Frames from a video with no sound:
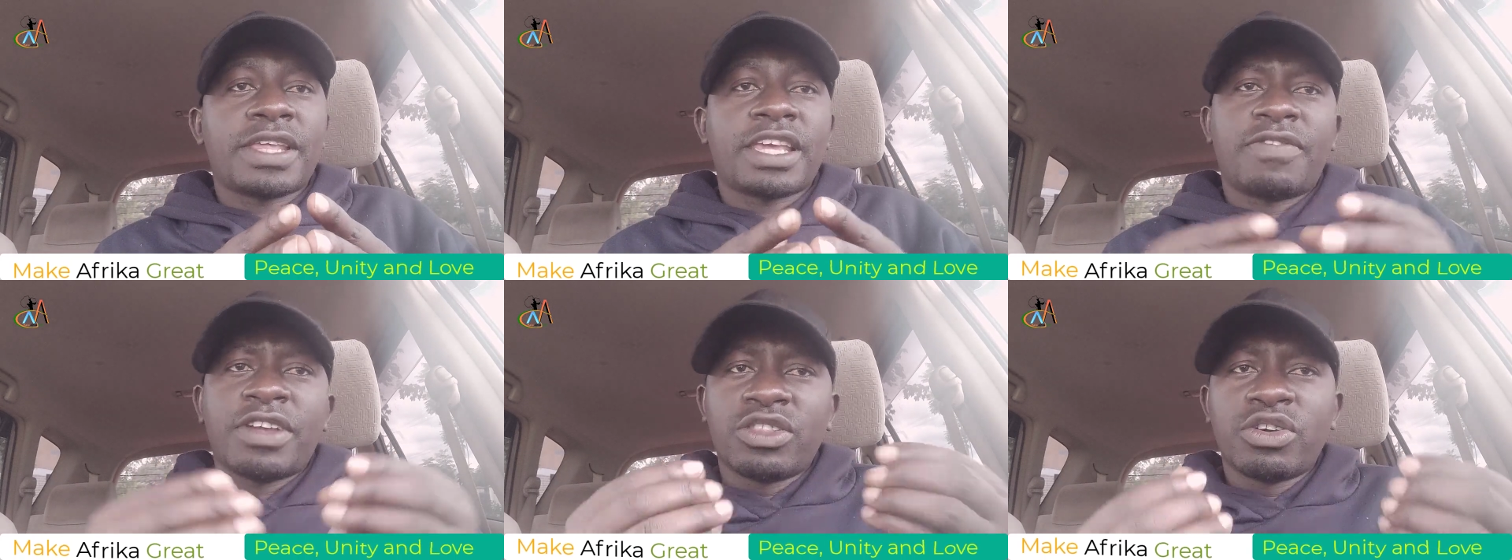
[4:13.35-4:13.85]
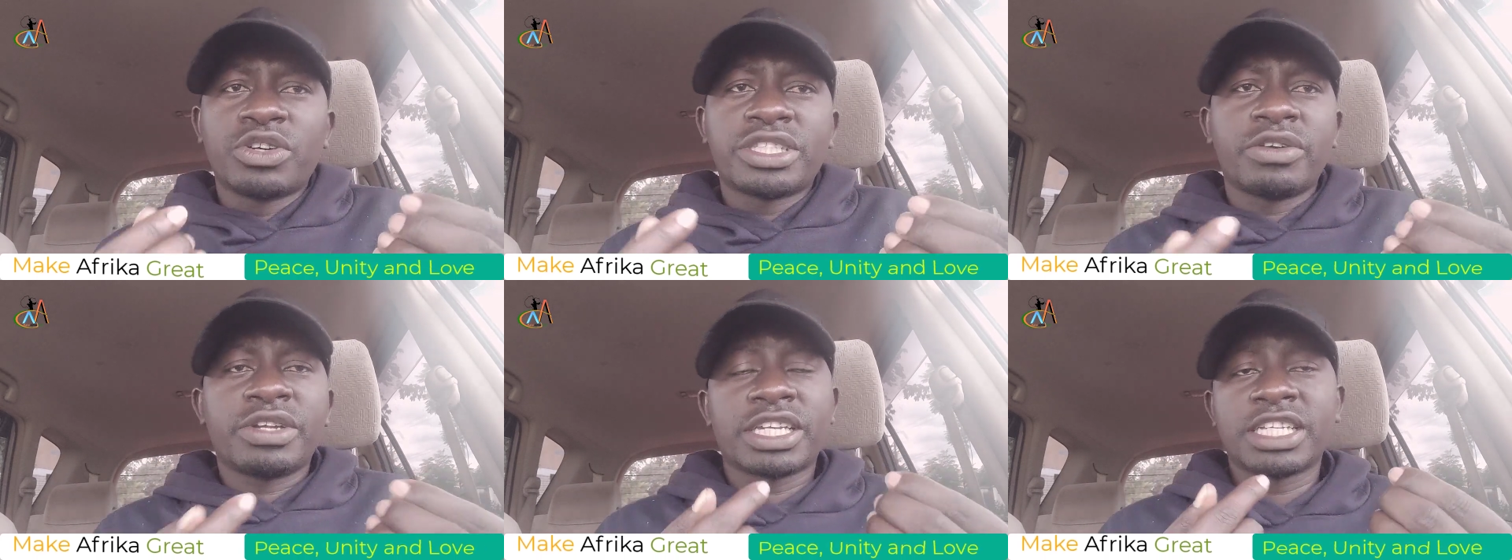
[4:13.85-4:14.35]
Even though
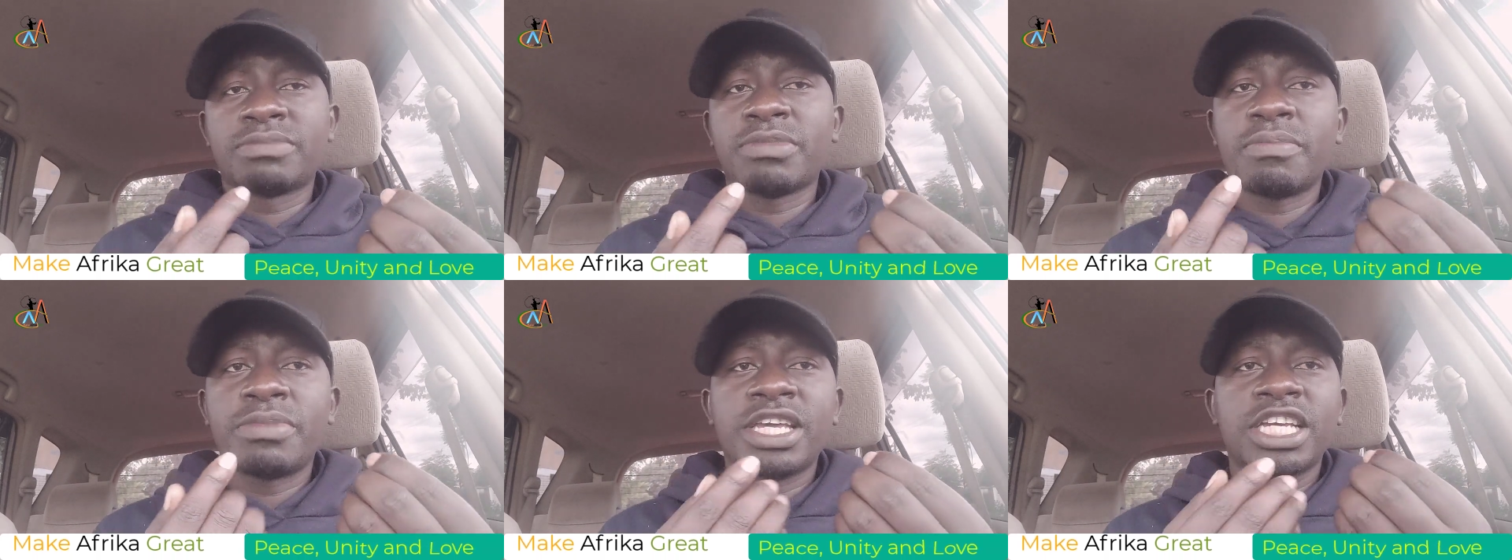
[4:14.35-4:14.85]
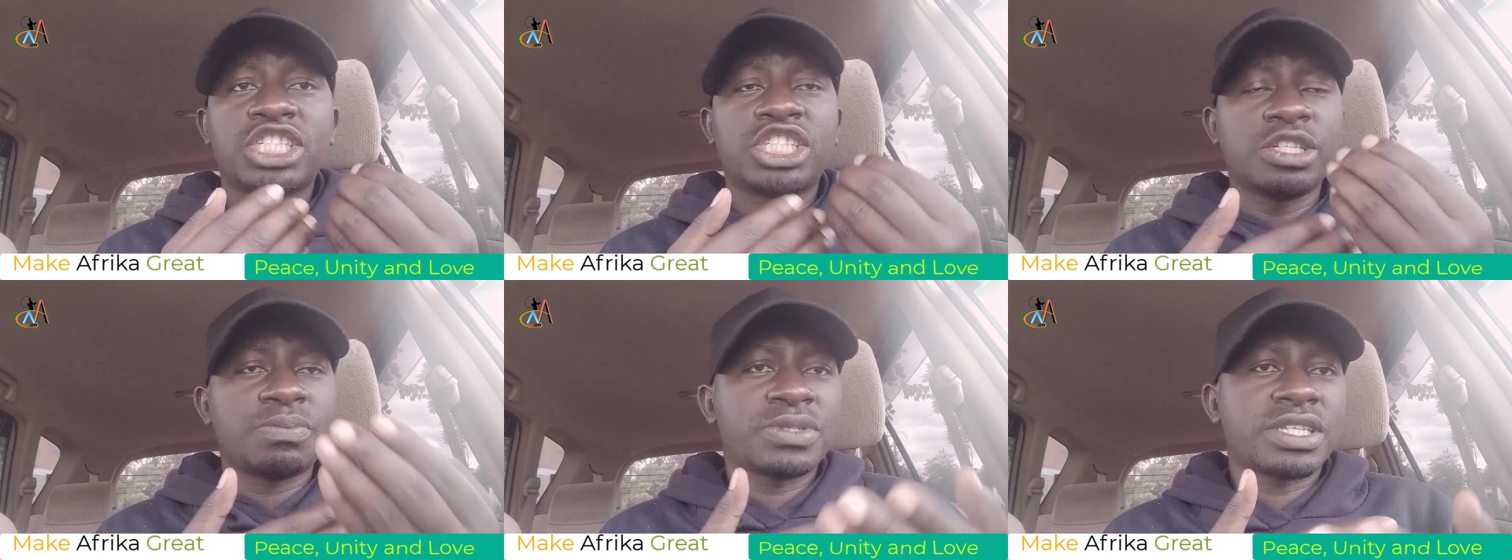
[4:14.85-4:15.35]
they will get maybe a
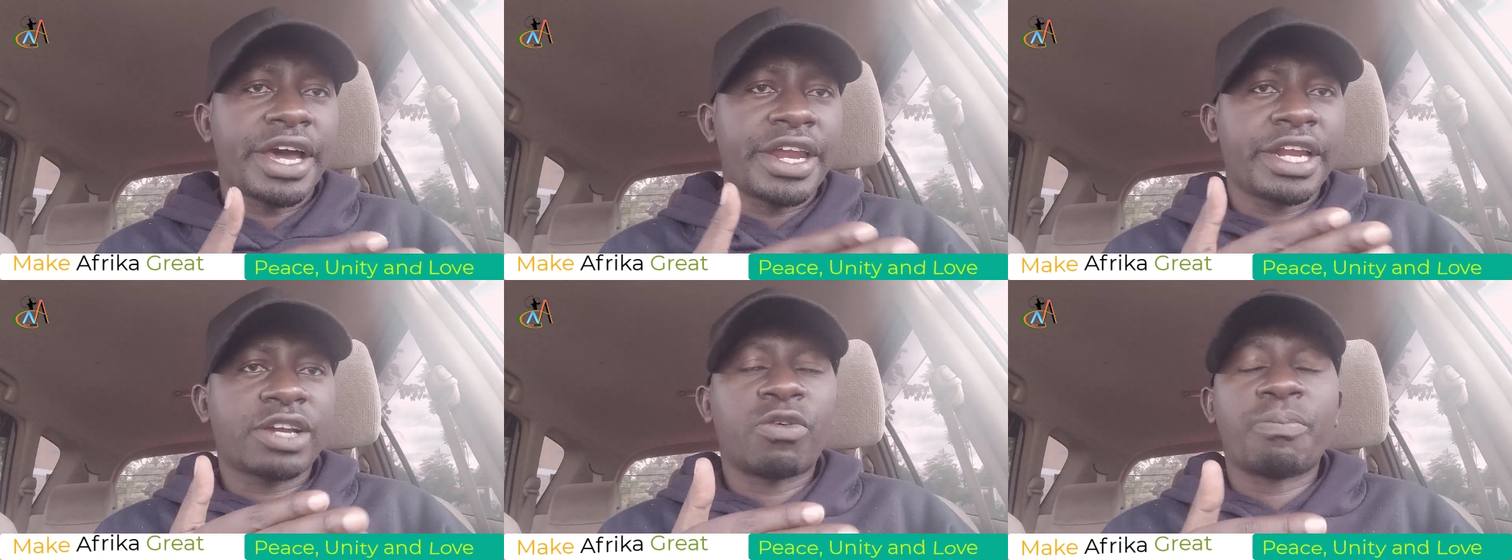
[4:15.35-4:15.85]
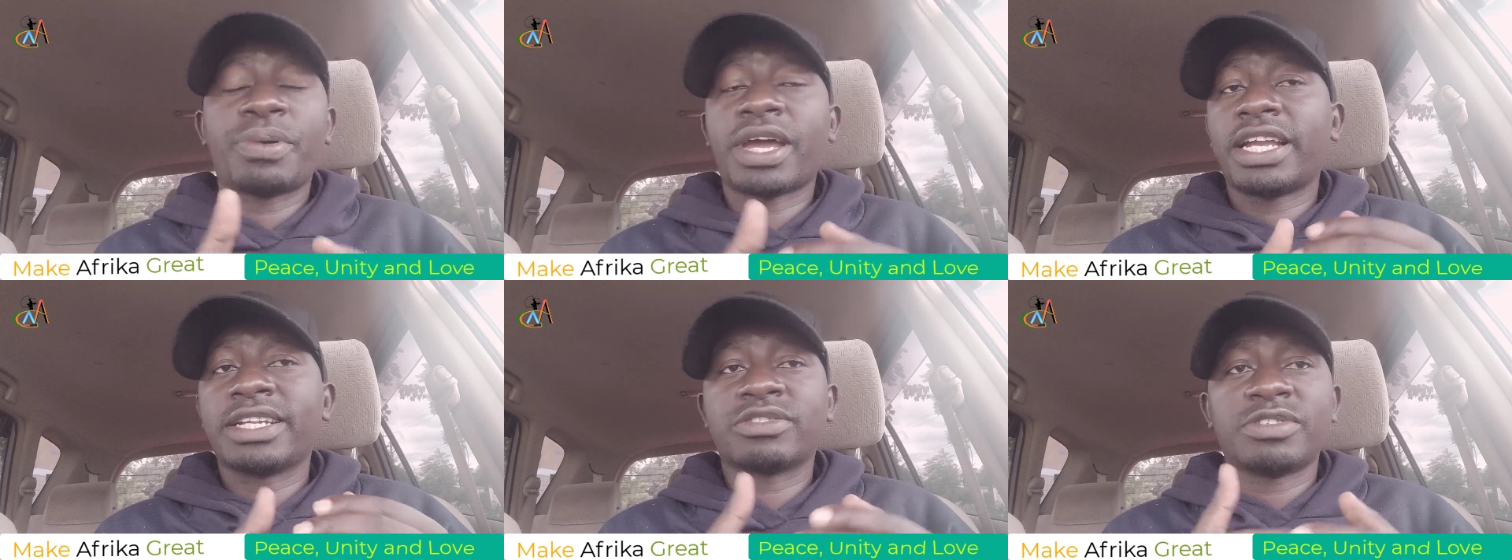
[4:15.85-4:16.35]
cheap salary
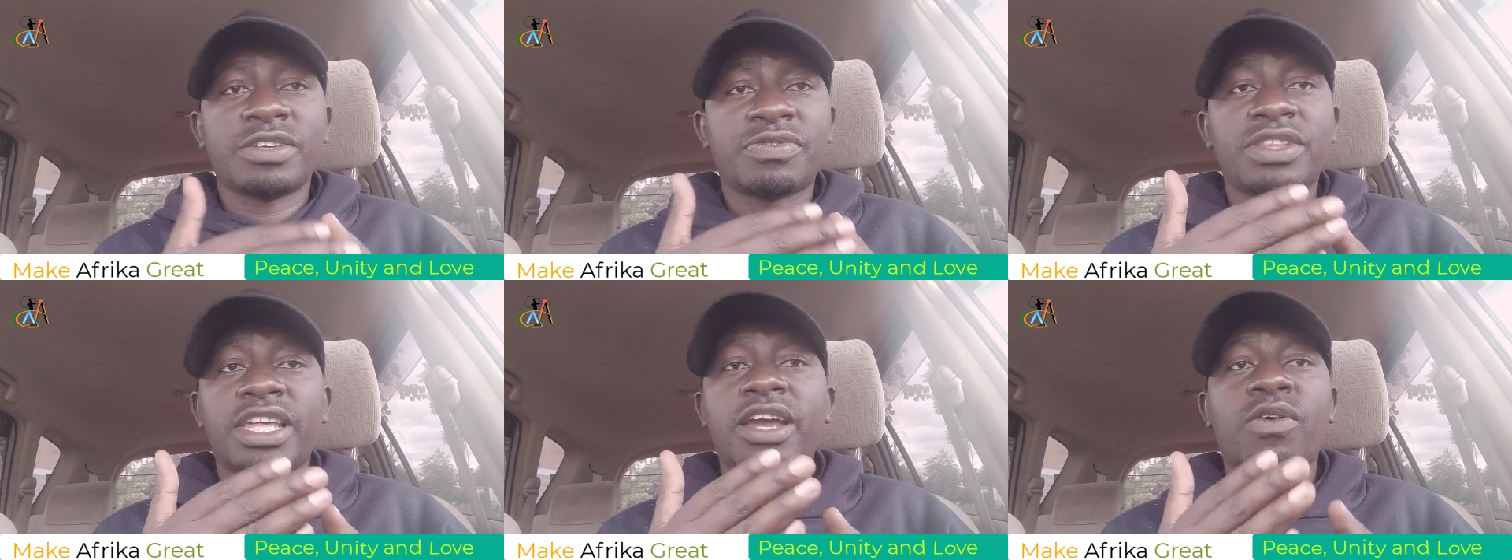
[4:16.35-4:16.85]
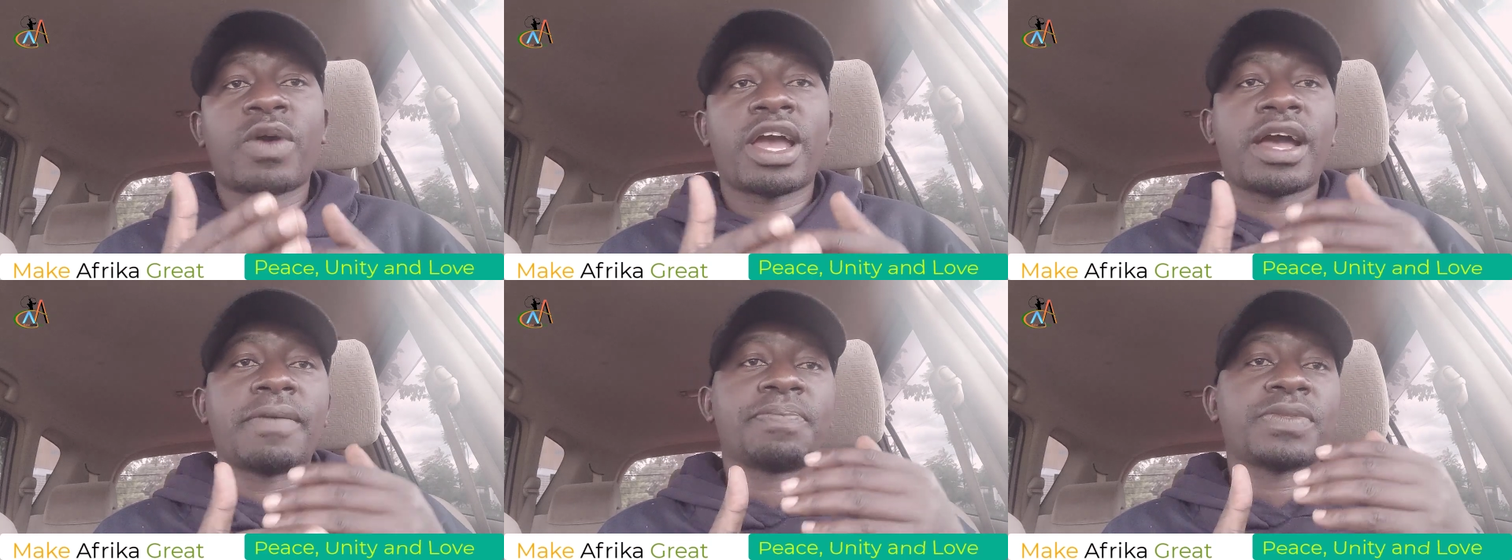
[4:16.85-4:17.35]
compared to if they
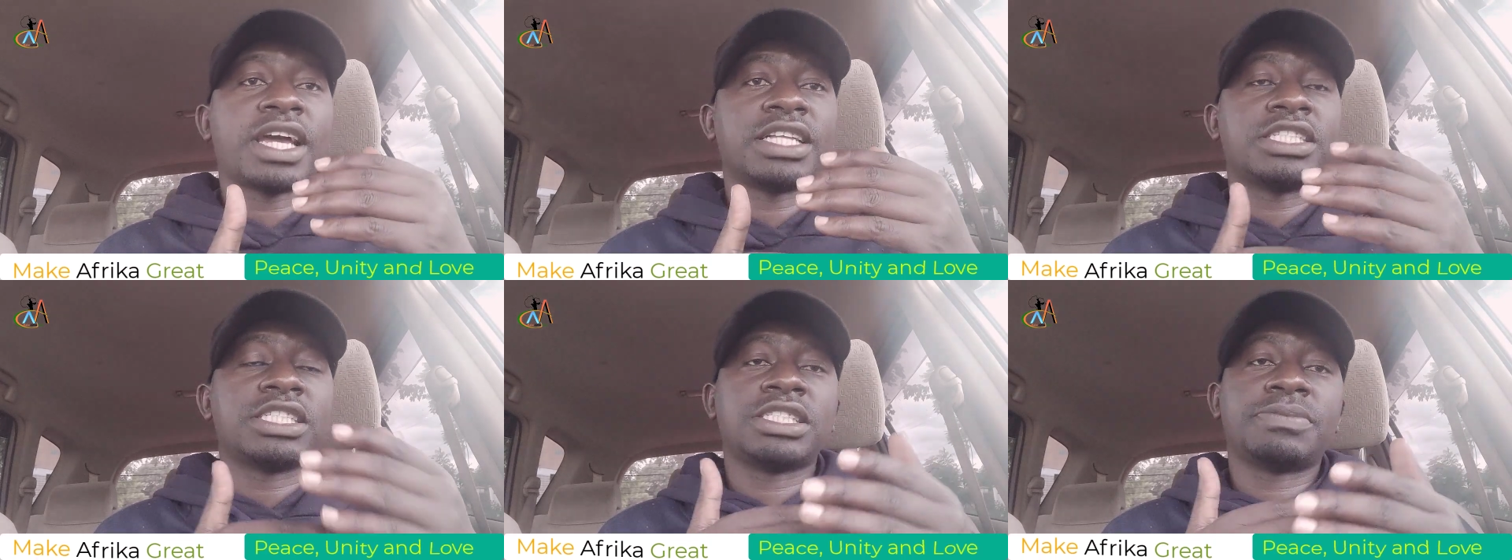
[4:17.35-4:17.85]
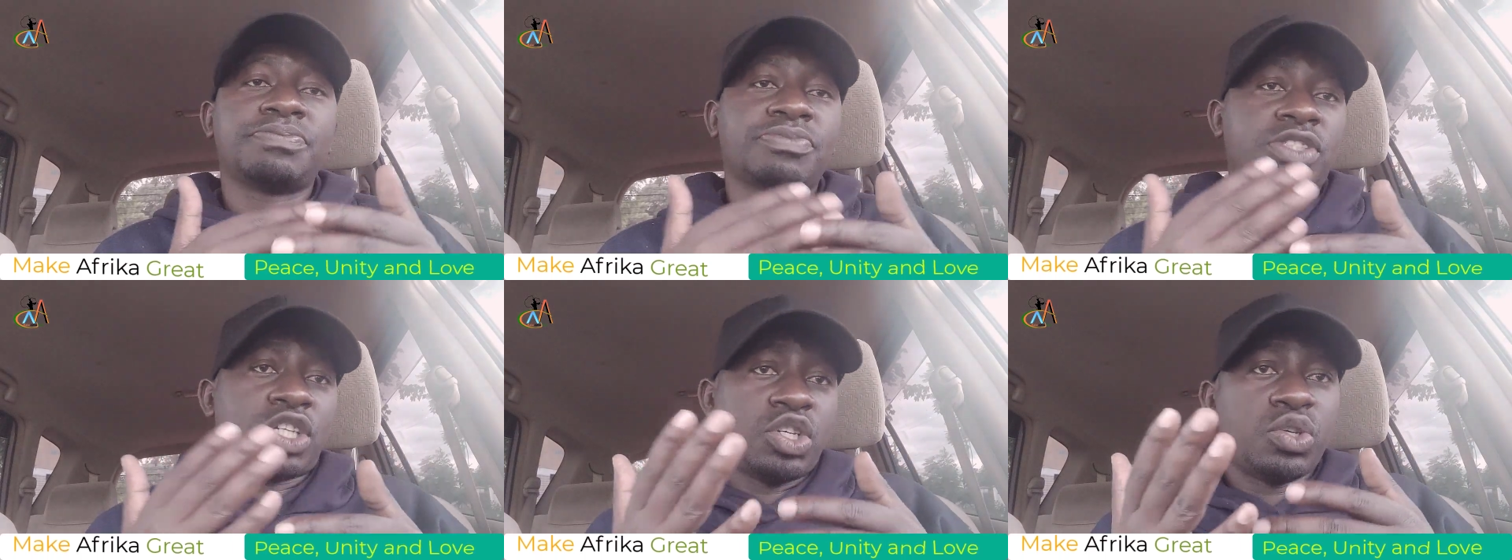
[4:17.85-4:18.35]
were at
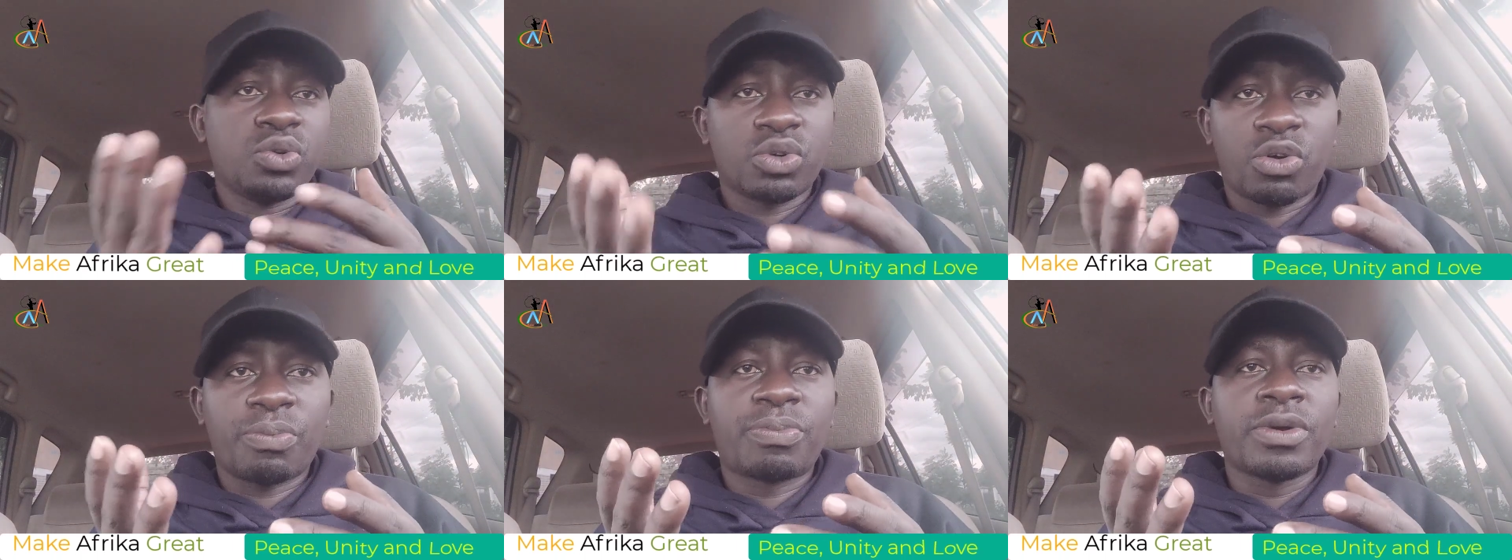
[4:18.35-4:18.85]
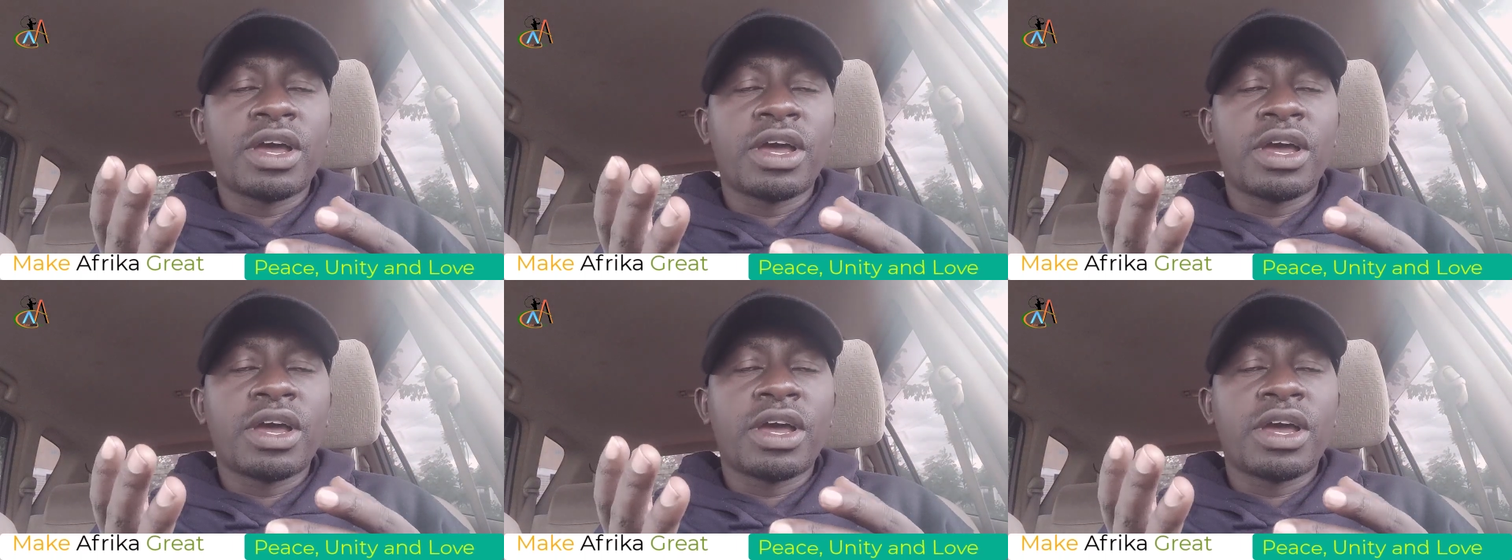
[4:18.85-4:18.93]
Europe,